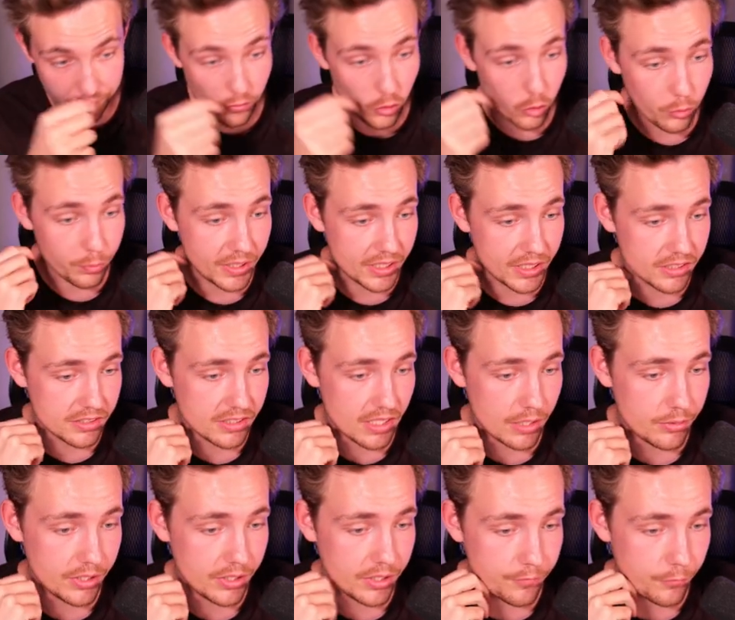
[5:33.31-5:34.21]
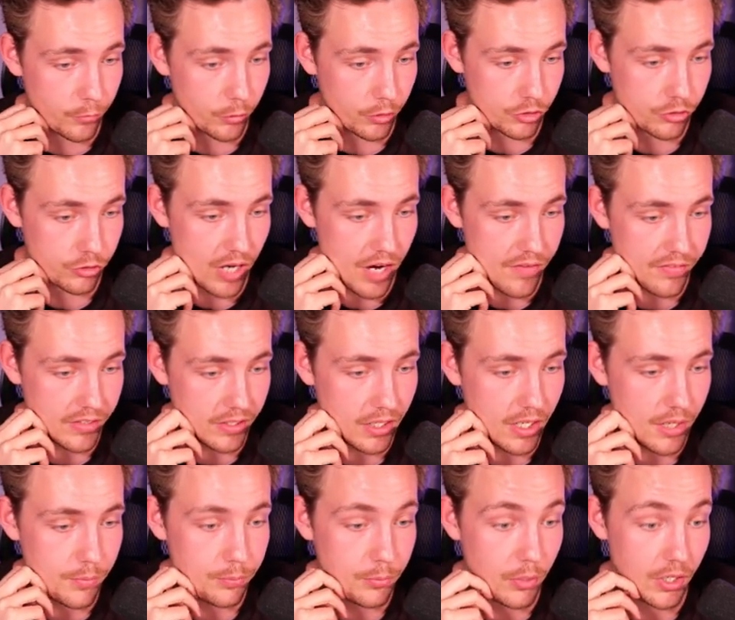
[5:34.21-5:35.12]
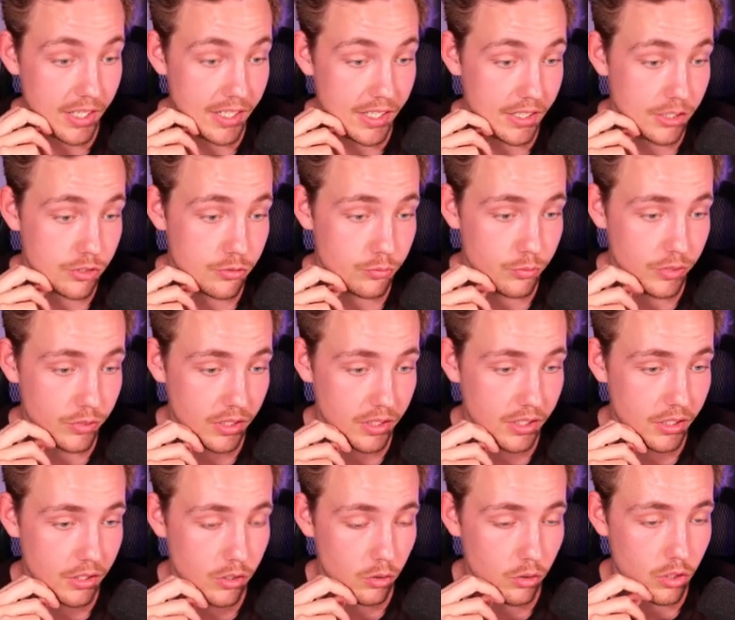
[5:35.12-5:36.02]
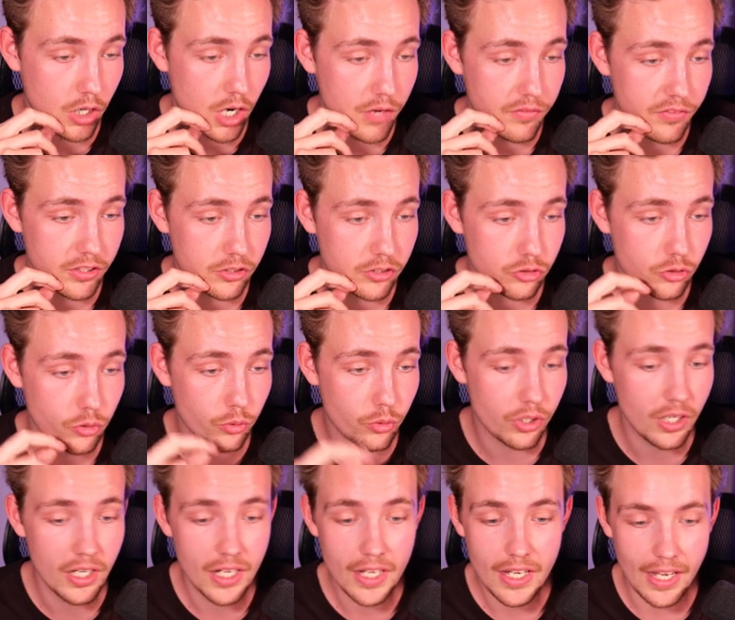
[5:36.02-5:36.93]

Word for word: false predictions down here for traffic light but it is really low confidence score